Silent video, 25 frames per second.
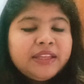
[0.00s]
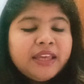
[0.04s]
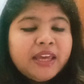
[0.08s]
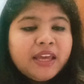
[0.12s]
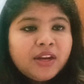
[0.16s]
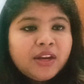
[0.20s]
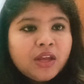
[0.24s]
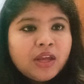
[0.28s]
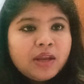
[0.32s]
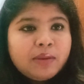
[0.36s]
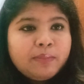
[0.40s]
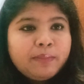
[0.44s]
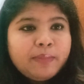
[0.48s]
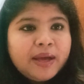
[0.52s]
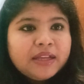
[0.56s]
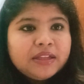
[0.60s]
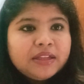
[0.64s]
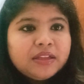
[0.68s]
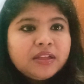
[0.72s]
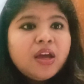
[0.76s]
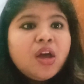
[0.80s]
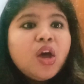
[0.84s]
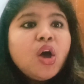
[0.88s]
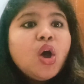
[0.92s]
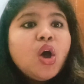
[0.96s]
career
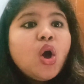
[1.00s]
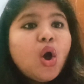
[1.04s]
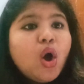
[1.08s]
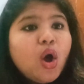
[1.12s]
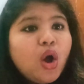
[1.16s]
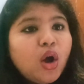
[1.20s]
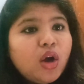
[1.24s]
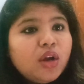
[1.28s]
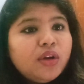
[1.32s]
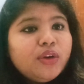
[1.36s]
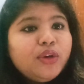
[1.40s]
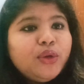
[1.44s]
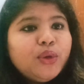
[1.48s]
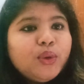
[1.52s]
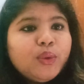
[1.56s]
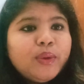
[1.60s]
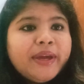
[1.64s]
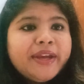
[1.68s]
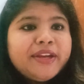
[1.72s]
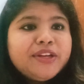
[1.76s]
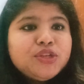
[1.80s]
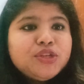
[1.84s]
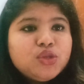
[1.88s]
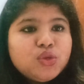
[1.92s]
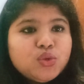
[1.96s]
path, or you
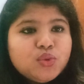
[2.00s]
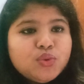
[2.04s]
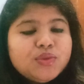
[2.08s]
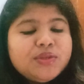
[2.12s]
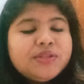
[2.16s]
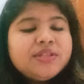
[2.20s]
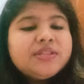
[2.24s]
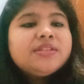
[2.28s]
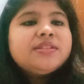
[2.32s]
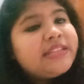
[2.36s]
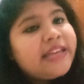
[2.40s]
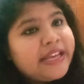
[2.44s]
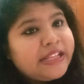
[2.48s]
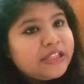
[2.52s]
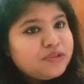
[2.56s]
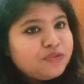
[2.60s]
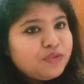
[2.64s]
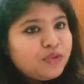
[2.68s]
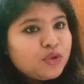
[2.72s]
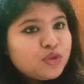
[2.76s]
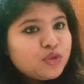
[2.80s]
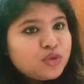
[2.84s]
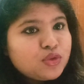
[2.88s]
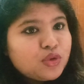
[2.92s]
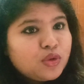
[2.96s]
can choose
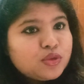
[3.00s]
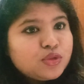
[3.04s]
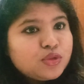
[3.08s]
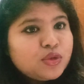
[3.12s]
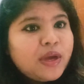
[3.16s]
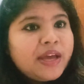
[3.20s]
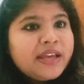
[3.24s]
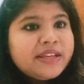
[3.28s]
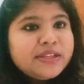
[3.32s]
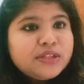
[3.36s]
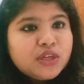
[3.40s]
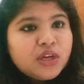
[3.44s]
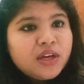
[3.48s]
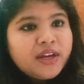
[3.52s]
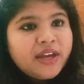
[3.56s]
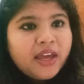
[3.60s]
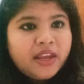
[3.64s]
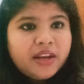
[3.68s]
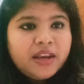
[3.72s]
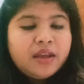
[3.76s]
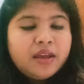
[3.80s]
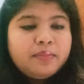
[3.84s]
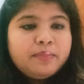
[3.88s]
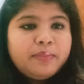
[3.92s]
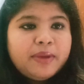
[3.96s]
Salesforce also as your
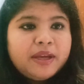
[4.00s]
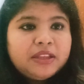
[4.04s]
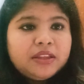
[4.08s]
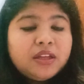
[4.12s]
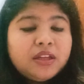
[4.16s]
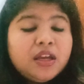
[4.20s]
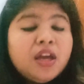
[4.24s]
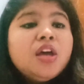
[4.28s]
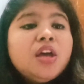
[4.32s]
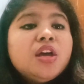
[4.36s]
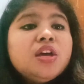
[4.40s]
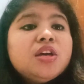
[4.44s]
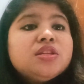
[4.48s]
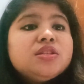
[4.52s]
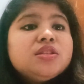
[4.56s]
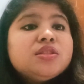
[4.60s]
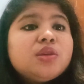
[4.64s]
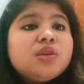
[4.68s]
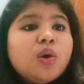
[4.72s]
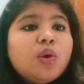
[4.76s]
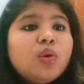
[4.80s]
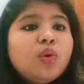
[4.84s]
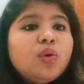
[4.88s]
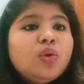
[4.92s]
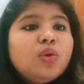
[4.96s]
career path.
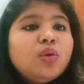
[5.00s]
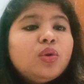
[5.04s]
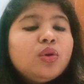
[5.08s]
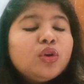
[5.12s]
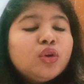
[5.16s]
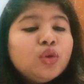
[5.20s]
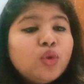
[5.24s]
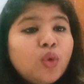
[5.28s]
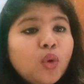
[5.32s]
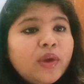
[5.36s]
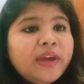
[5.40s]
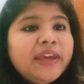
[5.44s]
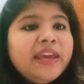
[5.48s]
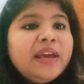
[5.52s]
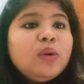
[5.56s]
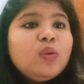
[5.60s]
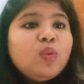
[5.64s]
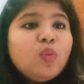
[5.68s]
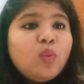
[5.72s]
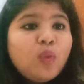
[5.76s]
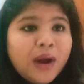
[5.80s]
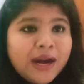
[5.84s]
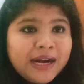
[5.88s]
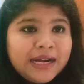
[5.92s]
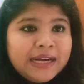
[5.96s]
So
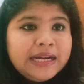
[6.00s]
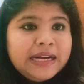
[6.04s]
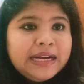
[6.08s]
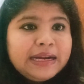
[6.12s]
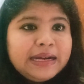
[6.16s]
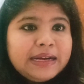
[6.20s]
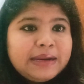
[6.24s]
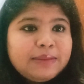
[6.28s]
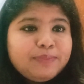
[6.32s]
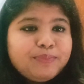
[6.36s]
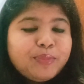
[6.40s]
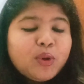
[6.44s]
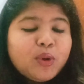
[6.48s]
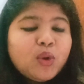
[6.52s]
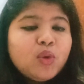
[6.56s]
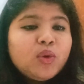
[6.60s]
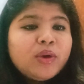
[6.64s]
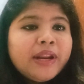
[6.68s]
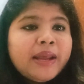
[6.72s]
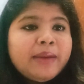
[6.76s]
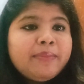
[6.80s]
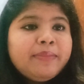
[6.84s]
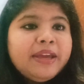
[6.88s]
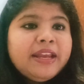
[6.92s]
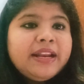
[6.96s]
knowing one
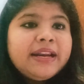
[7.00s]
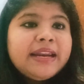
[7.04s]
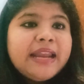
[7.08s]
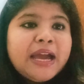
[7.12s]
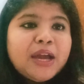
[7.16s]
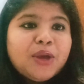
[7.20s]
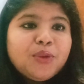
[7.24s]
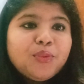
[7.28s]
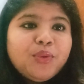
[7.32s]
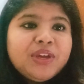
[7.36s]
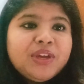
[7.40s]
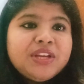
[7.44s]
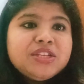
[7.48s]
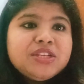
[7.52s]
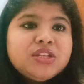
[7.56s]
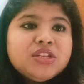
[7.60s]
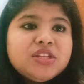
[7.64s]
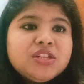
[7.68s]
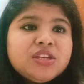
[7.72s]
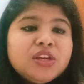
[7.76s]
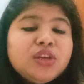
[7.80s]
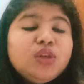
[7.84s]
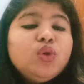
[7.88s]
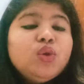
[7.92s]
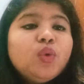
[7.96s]
programming
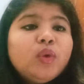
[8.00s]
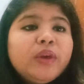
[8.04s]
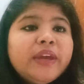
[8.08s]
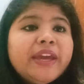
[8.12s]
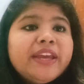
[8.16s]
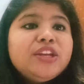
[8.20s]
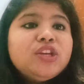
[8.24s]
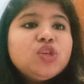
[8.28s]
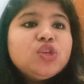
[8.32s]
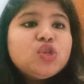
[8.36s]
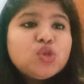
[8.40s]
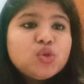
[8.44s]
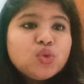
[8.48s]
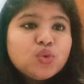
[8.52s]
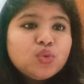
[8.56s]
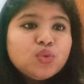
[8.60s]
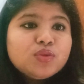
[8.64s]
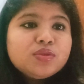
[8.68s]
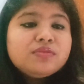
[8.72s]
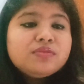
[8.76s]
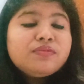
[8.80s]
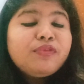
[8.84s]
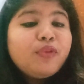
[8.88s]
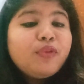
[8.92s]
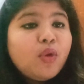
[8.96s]
language, you can
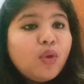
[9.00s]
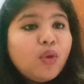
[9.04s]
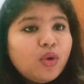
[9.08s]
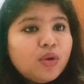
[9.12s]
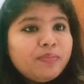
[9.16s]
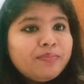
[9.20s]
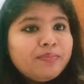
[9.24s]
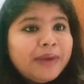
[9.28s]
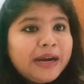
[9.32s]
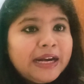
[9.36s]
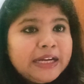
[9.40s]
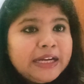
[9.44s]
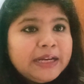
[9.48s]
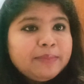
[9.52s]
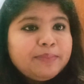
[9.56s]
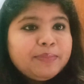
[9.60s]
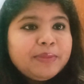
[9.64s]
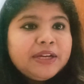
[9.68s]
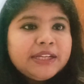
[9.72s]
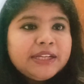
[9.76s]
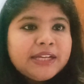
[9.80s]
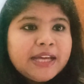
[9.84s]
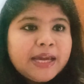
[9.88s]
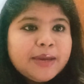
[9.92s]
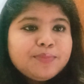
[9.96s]
choose 4
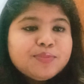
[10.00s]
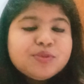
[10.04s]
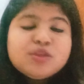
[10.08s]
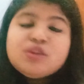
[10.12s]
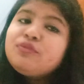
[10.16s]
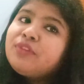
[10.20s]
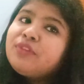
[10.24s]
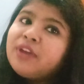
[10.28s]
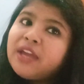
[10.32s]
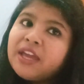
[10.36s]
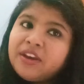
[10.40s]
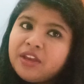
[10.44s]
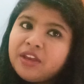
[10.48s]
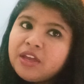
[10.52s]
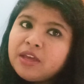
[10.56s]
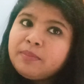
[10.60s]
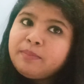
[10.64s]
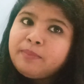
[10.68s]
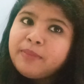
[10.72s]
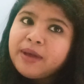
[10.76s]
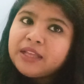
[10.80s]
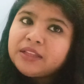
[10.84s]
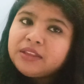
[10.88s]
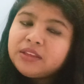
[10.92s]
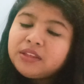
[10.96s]
multiple types of career
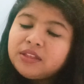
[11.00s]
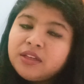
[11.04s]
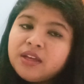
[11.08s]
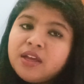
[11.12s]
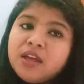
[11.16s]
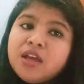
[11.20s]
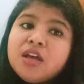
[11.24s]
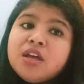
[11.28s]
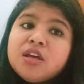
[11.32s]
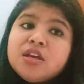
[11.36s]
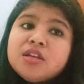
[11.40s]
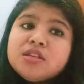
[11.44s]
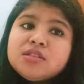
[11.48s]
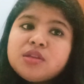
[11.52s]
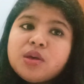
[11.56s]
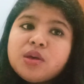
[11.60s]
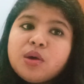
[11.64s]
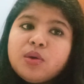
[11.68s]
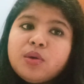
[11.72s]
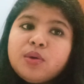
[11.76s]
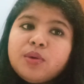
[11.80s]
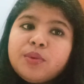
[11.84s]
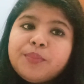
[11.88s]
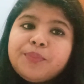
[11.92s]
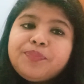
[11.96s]
path.
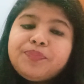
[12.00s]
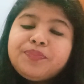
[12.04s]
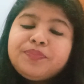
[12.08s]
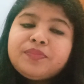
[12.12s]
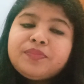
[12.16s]
So